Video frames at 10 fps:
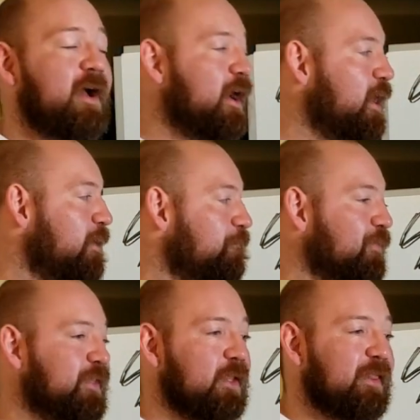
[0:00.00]
Um,
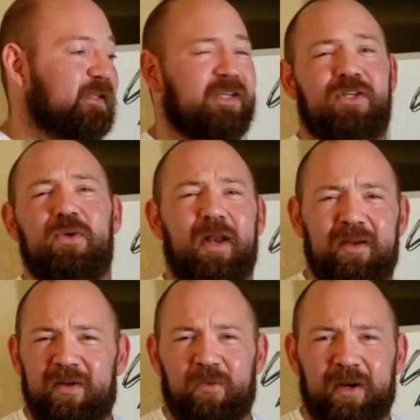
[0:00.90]
this is a two day
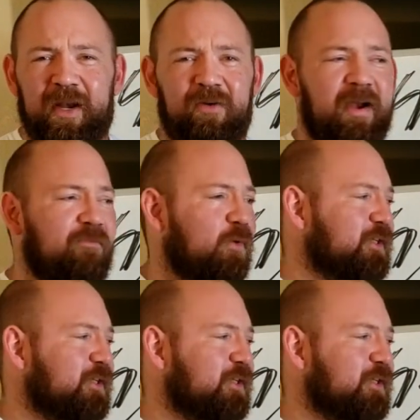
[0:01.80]
event we're getting ready for.